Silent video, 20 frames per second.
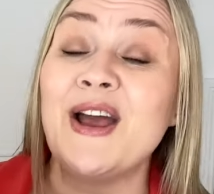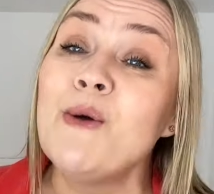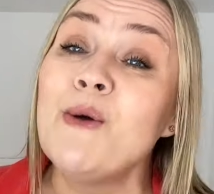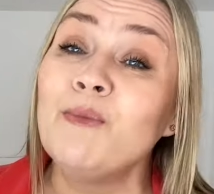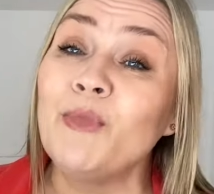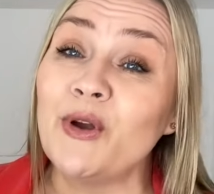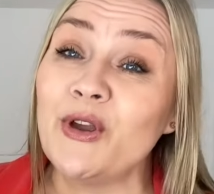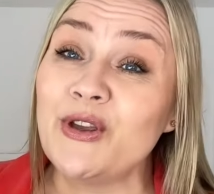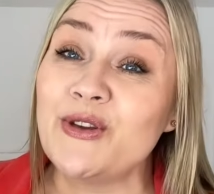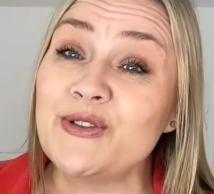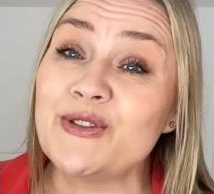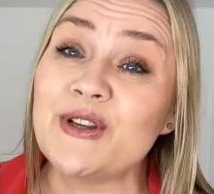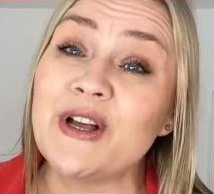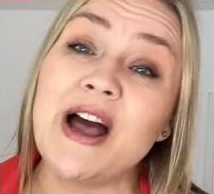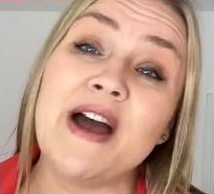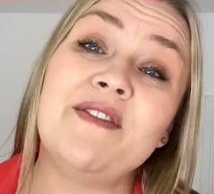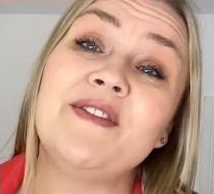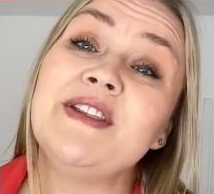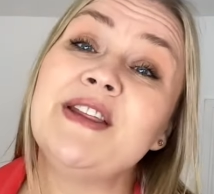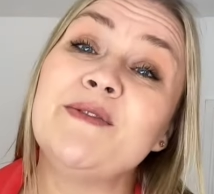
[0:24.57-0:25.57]
Per usual,
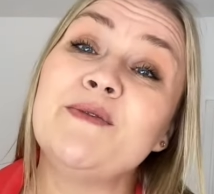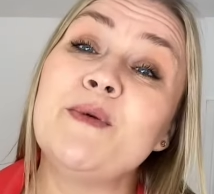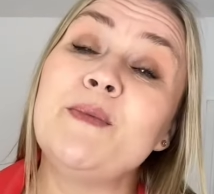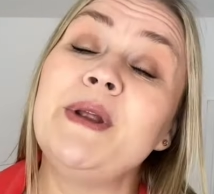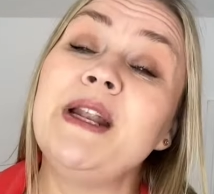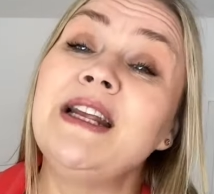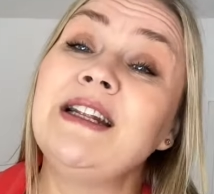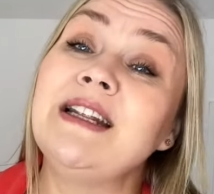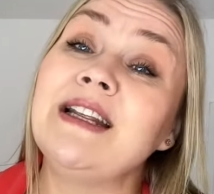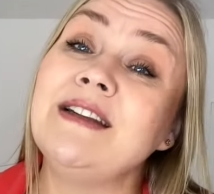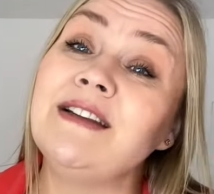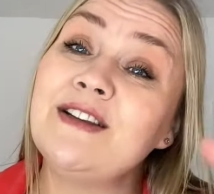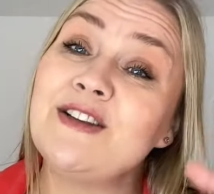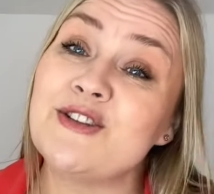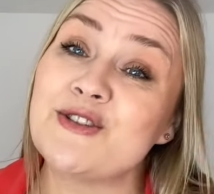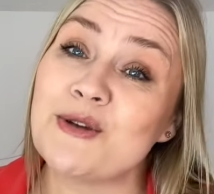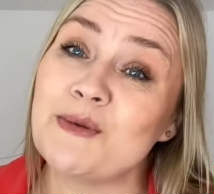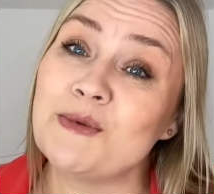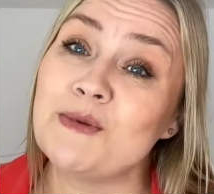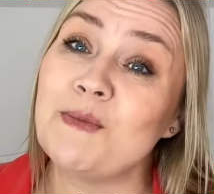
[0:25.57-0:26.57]
everything will be linked in the
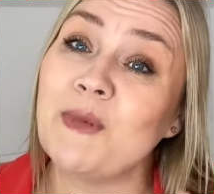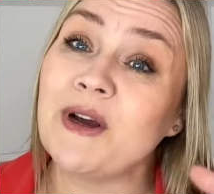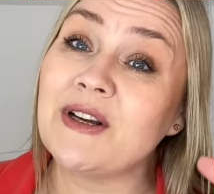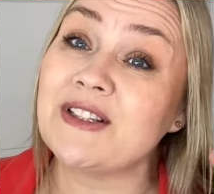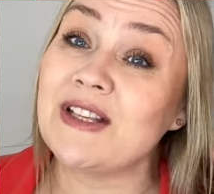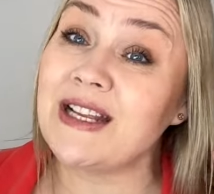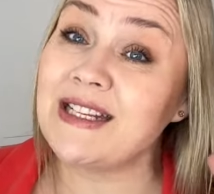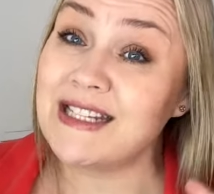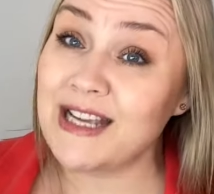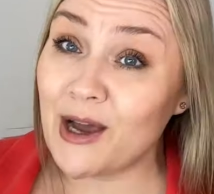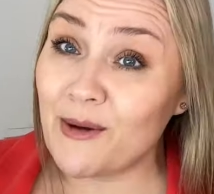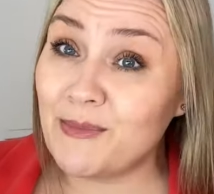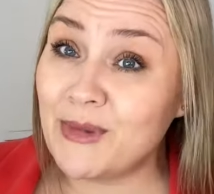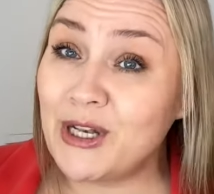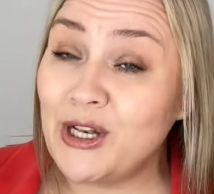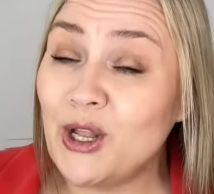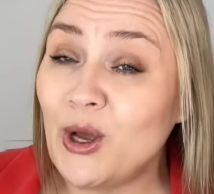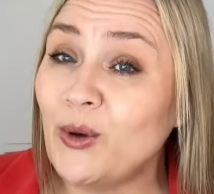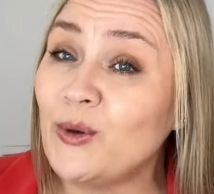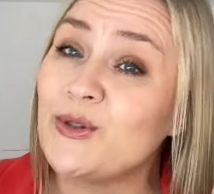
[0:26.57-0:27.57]
description box down
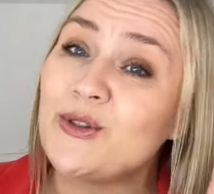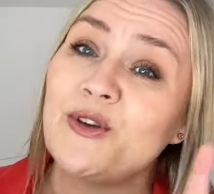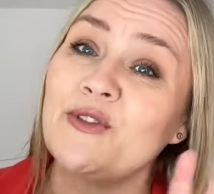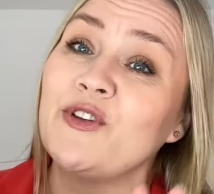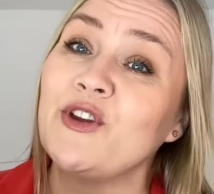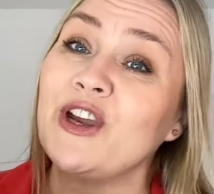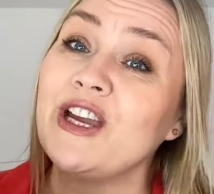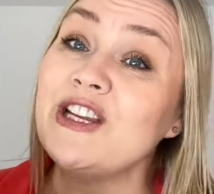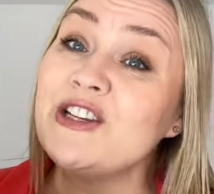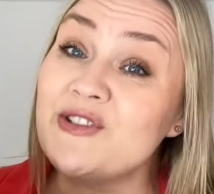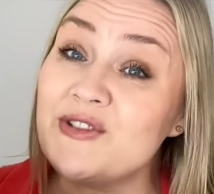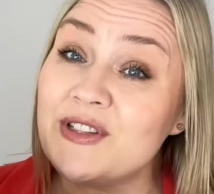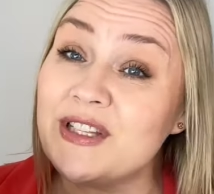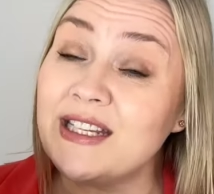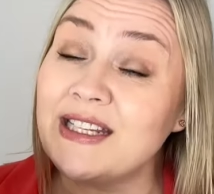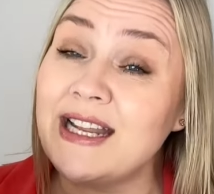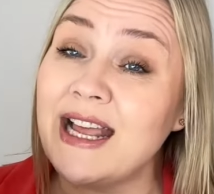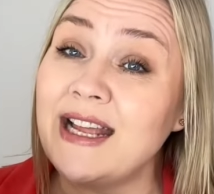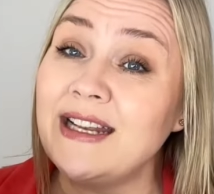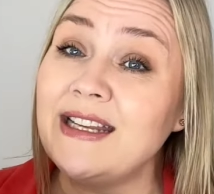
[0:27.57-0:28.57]
below. So if you're interested
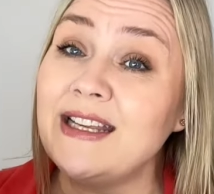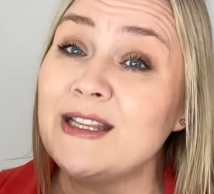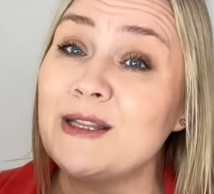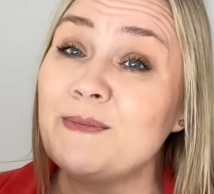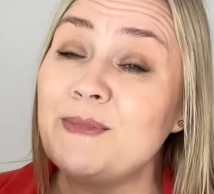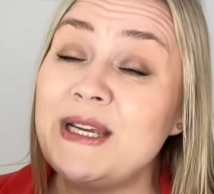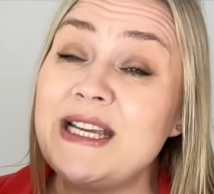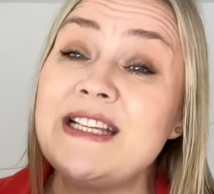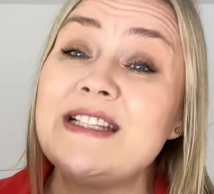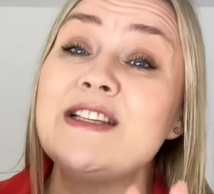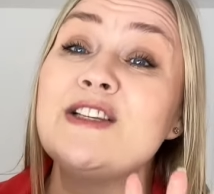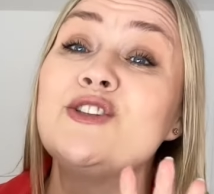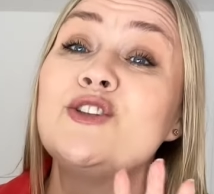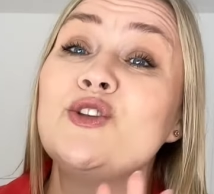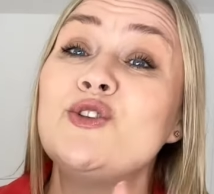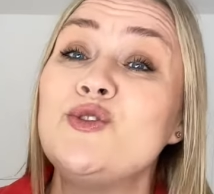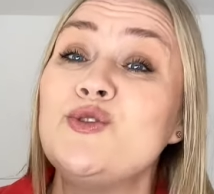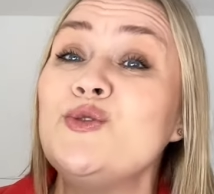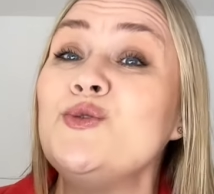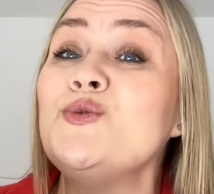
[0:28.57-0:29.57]
in any of the pieces,
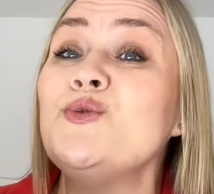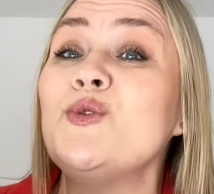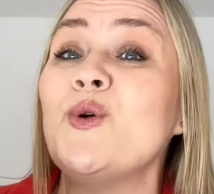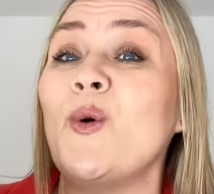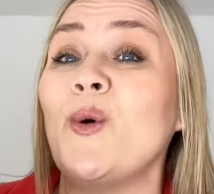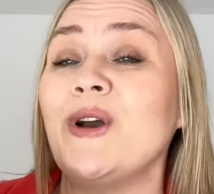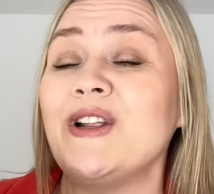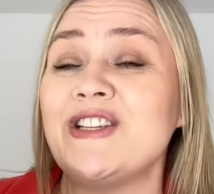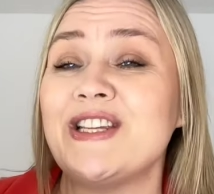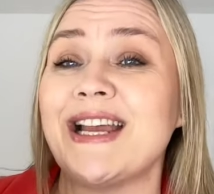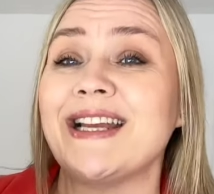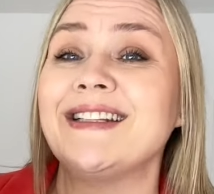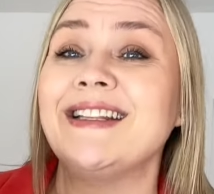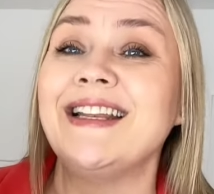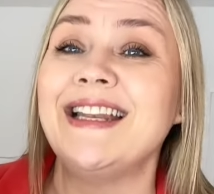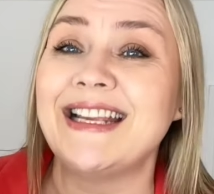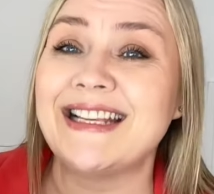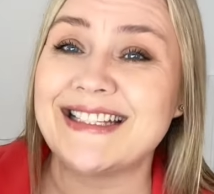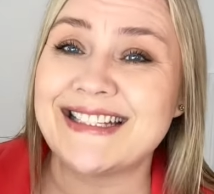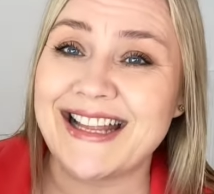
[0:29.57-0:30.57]
do go and check the
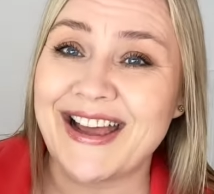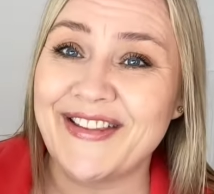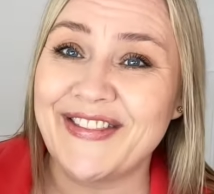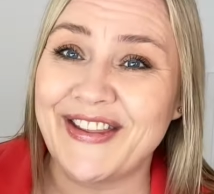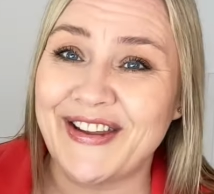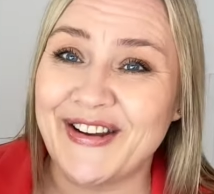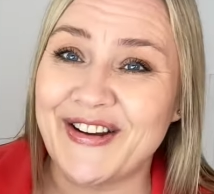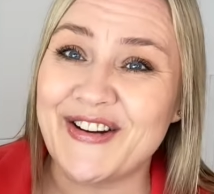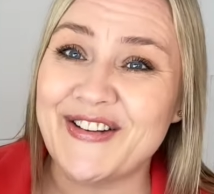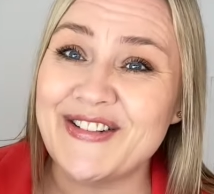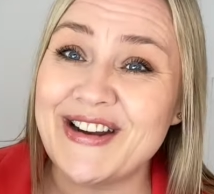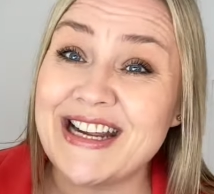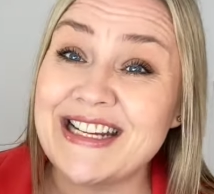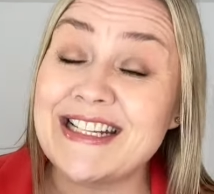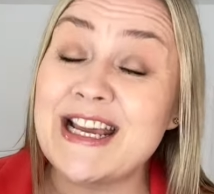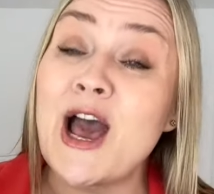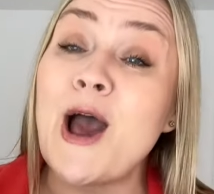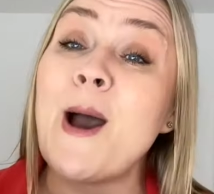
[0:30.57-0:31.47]
links down there, all right?